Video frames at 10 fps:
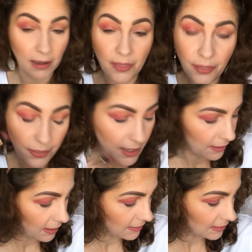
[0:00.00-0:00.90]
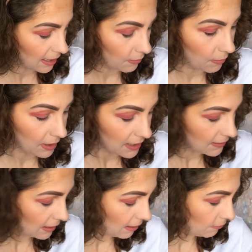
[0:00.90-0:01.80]
I think that's that one,
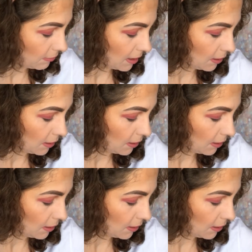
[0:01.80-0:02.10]
isn't it? Row,